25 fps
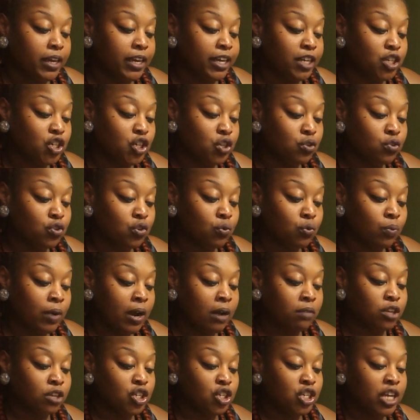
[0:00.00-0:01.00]
issues
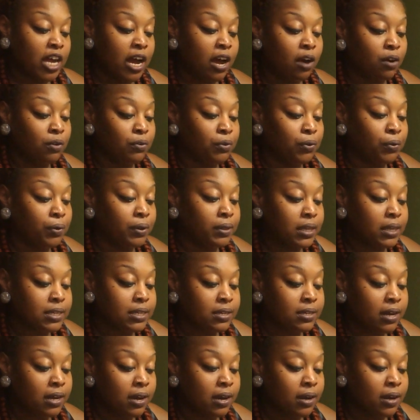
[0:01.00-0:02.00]
around a child during
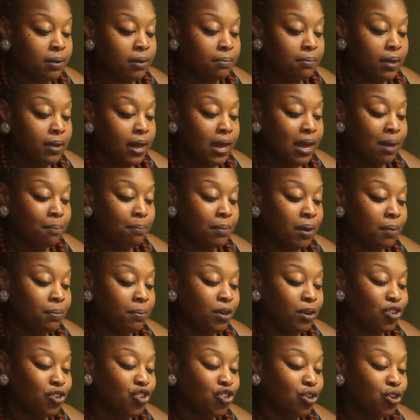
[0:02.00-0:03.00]
this time.
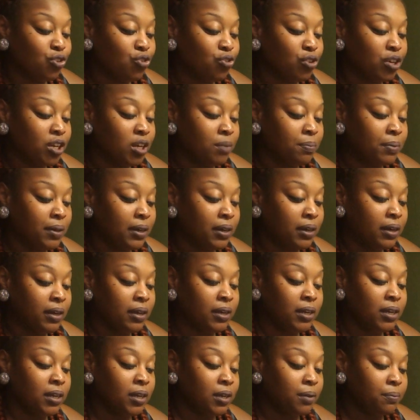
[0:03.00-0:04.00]
Maybe your children could be
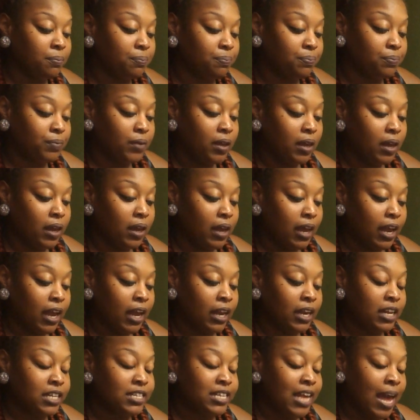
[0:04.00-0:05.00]
cutting up,
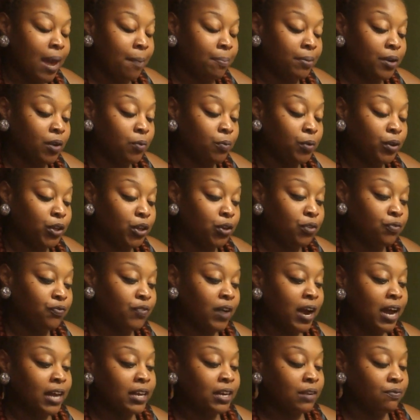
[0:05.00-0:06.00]
and it's happening when you
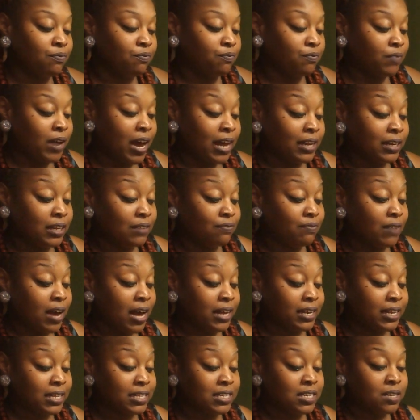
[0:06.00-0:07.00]
finding finally
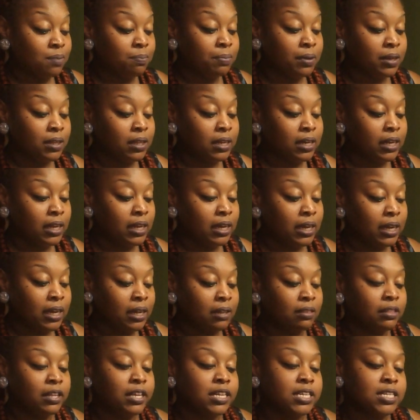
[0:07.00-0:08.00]
finding stability
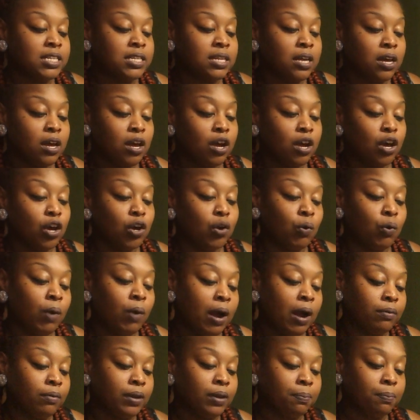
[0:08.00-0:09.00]
in this
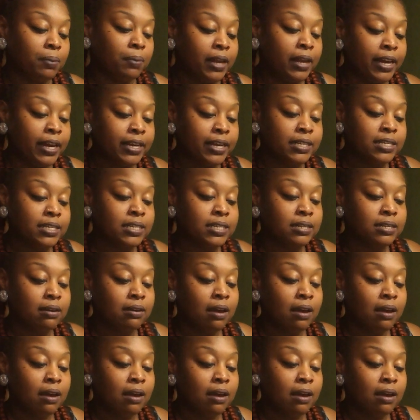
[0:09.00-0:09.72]
grounded place.